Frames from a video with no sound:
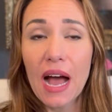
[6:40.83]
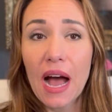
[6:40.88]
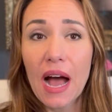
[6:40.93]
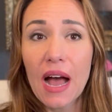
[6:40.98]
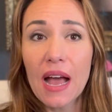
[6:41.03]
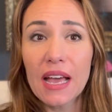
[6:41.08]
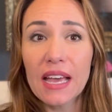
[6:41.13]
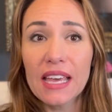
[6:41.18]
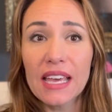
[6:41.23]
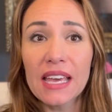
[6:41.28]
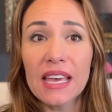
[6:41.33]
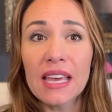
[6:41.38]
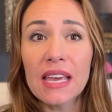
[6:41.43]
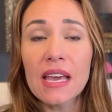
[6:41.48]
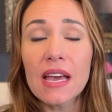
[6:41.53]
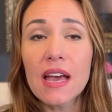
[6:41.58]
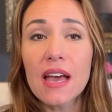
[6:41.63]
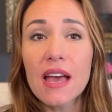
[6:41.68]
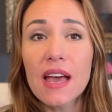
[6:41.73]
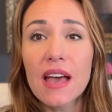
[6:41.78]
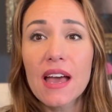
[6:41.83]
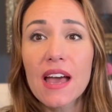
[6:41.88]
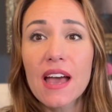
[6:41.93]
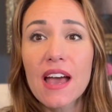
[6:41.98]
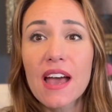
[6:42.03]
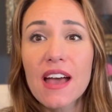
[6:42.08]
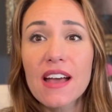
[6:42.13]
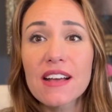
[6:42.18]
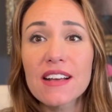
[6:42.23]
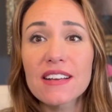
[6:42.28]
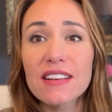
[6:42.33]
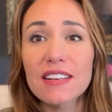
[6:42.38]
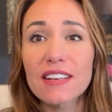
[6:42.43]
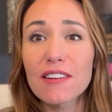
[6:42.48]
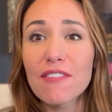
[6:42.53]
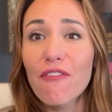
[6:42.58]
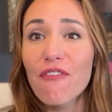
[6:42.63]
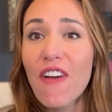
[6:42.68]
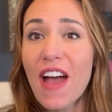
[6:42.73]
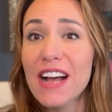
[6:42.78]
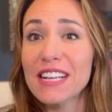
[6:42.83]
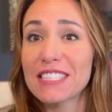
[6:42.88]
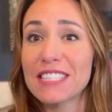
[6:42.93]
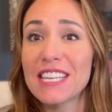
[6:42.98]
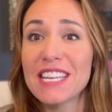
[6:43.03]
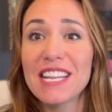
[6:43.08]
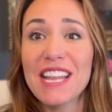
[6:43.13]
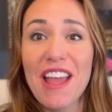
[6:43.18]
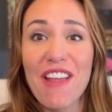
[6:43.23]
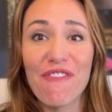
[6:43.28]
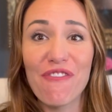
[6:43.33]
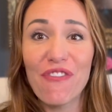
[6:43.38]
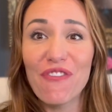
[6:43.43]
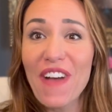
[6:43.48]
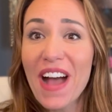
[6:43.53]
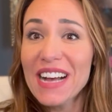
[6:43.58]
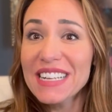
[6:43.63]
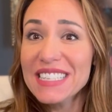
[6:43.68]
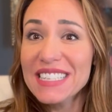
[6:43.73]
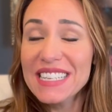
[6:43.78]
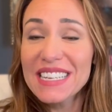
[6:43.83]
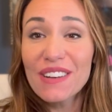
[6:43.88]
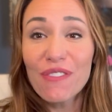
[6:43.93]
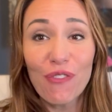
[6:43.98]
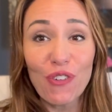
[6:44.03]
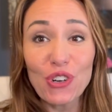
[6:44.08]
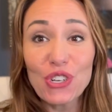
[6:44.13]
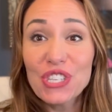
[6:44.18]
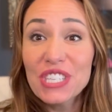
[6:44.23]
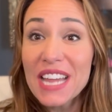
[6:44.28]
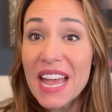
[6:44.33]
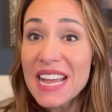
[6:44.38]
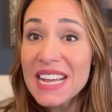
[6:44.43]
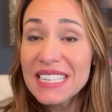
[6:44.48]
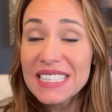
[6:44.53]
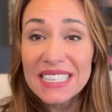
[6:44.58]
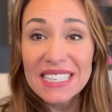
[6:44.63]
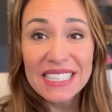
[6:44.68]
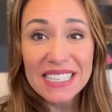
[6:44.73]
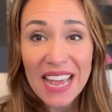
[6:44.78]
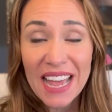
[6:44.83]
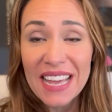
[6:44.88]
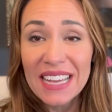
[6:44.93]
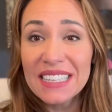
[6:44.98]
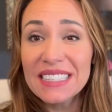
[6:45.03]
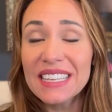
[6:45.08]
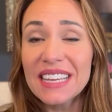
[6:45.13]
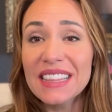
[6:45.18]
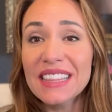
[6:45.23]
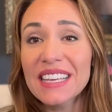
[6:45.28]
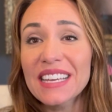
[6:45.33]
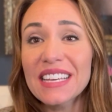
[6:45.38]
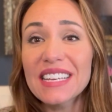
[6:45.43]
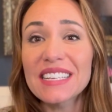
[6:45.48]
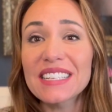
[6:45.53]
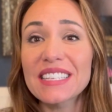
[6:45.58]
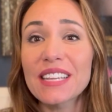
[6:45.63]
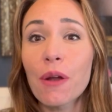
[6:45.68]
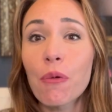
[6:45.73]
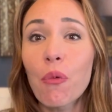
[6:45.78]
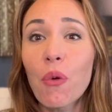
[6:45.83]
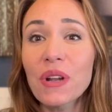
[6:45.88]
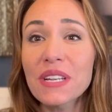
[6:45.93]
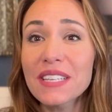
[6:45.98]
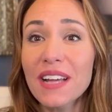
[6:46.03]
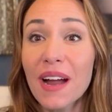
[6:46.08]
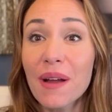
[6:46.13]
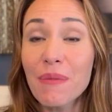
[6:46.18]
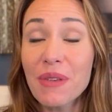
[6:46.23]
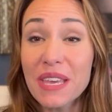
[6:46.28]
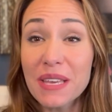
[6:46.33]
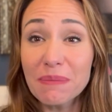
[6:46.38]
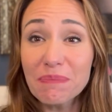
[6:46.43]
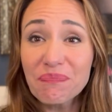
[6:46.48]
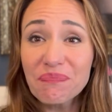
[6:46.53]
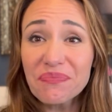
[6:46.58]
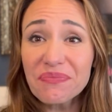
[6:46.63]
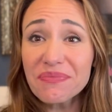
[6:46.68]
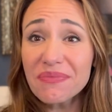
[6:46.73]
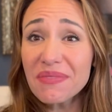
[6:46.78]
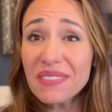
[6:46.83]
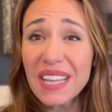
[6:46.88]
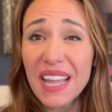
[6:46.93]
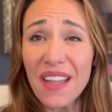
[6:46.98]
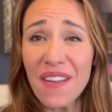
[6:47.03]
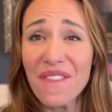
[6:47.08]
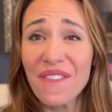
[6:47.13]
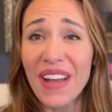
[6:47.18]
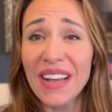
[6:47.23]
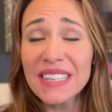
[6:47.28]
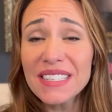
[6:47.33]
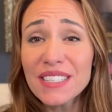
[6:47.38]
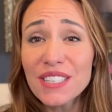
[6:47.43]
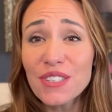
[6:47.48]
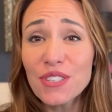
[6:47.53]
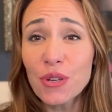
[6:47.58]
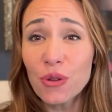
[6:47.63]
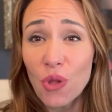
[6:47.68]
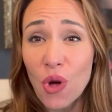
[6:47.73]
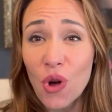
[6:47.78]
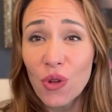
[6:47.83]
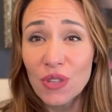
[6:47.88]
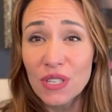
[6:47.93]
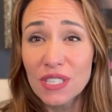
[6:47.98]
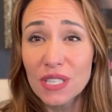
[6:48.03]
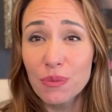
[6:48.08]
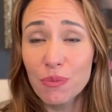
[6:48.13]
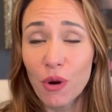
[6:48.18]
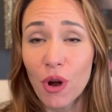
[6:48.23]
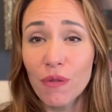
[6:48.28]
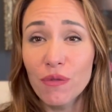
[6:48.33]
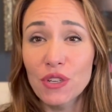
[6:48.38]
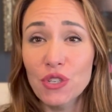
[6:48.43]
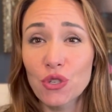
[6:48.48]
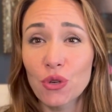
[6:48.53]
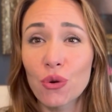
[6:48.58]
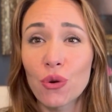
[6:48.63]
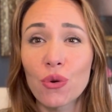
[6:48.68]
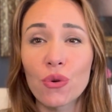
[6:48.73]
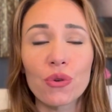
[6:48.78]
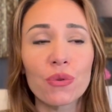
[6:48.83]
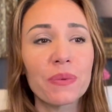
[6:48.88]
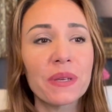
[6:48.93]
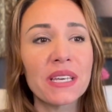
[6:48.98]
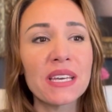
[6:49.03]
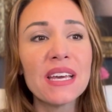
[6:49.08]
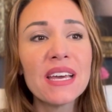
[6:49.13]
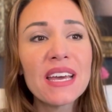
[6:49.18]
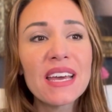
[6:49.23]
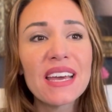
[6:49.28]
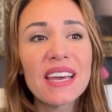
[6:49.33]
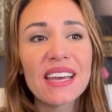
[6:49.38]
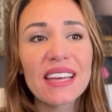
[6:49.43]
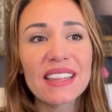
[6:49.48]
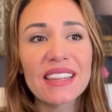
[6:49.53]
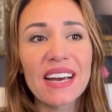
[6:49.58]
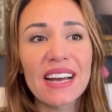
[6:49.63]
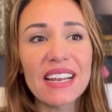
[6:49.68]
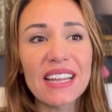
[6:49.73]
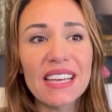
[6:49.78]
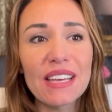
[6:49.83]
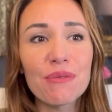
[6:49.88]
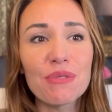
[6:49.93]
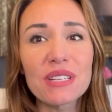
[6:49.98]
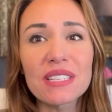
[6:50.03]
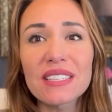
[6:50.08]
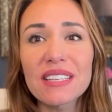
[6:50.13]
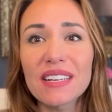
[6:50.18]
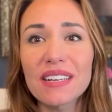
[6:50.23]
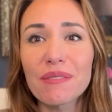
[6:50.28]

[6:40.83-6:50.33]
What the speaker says: he fasted and fasted for days and days. I think he said one time he fasted so long, this is Prophet Joel Ogilvy, that he was